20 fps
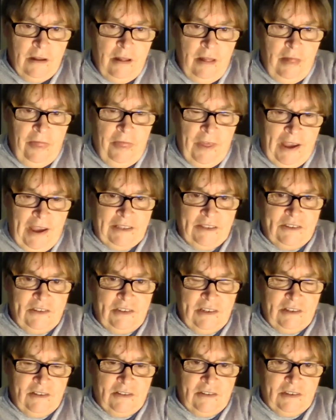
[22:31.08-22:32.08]
that
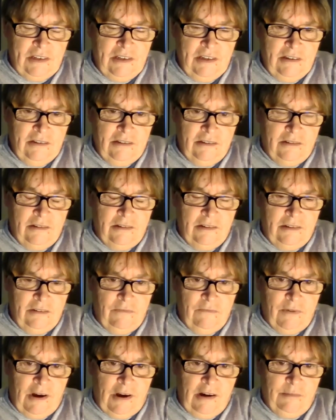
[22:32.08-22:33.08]
sits in an
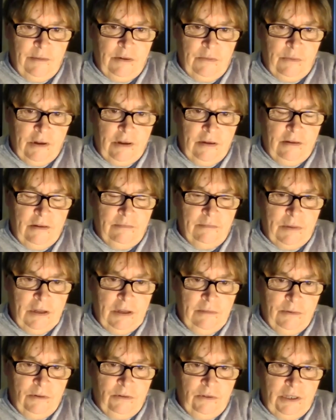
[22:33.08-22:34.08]
environment where
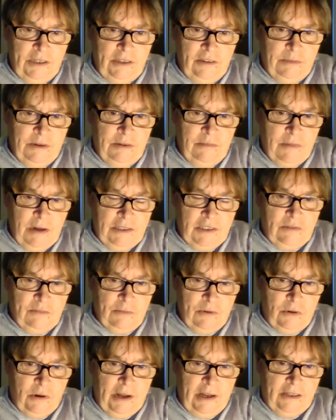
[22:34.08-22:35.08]
people need to be much
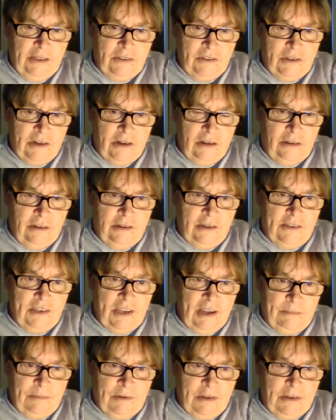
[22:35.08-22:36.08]
more agile and
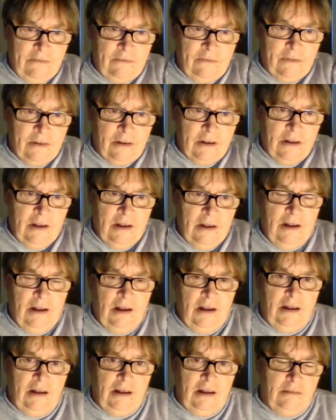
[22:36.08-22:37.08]
adaptive.
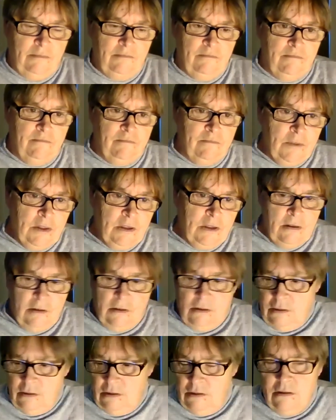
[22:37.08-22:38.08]

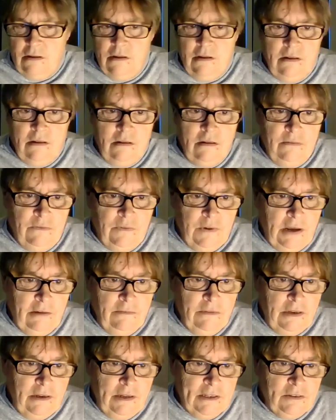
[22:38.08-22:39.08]
If you have
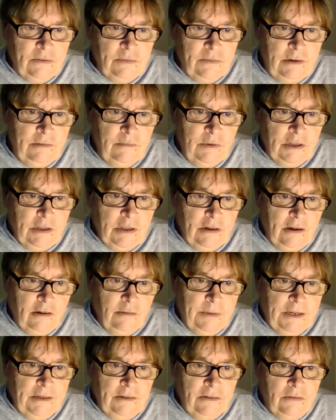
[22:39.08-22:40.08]
the next one, we could go
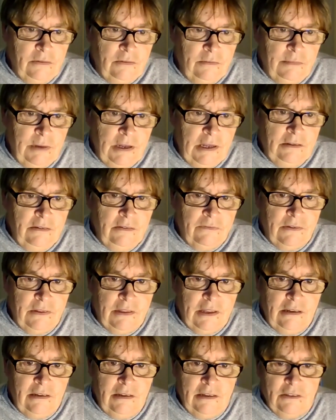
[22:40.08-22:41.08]
back to Amanda for
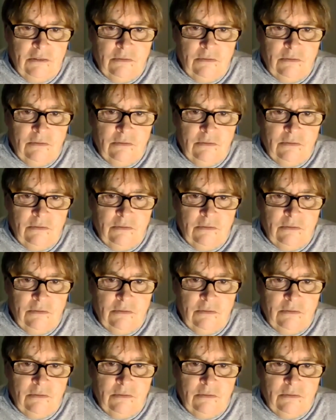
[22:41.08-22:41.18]
that next